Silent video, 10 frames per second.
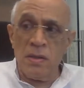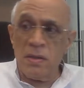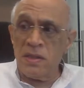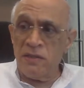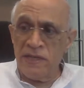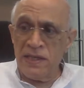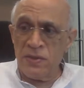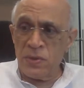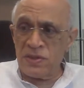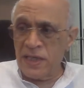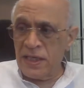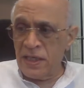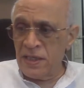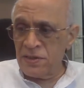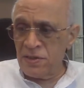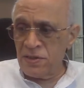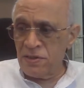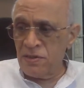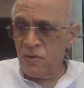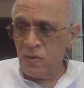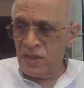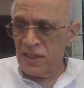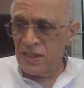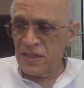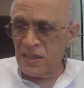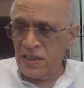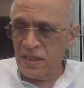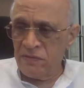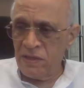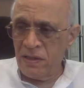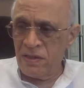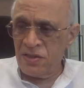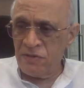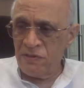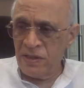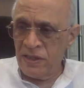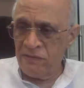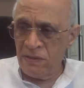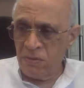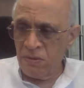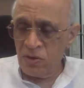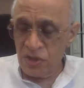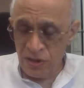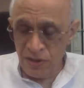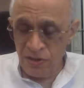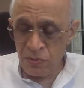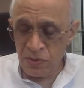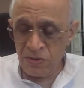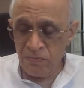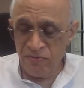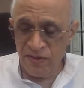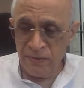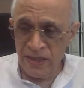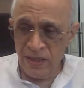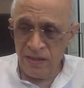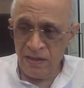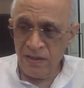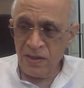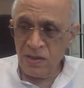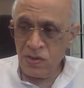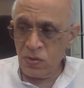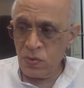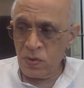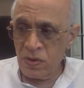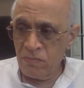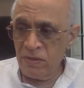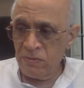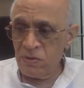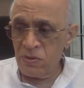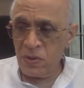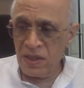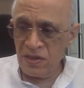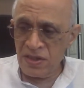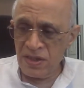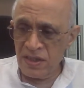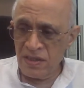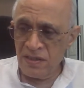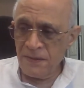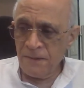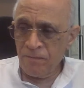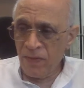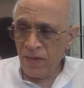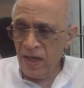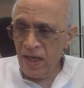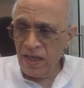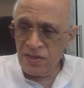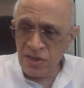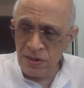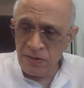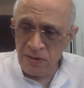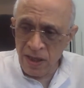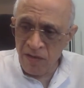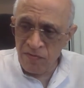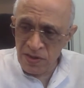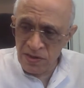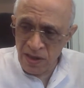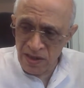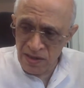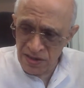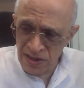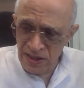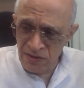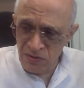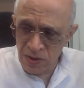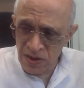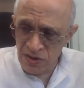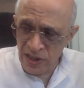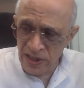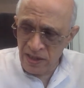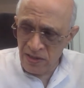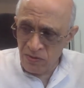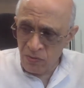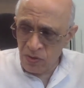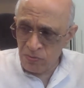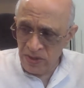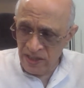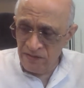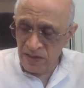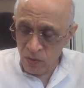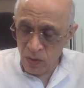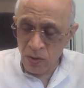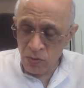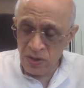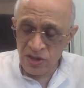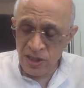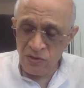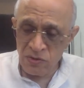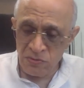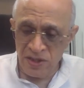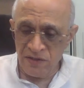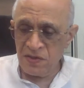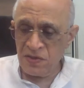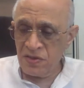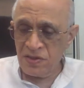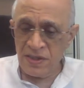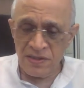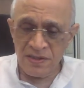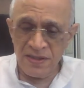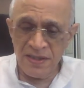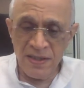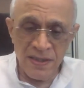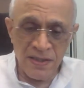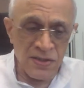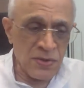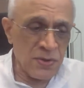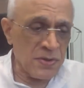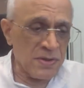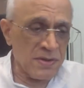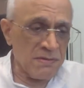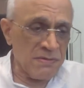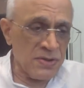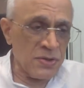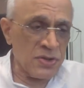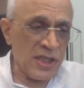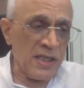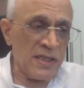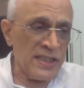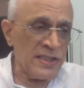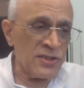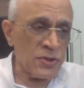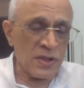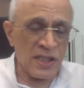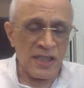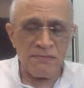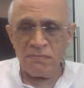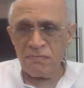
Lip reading: they went to a psychiatrist, thinking that it was a female who would be able to understand. And she, after understanding what the child was behaving, how the child was behaving, she says, your child needs your time.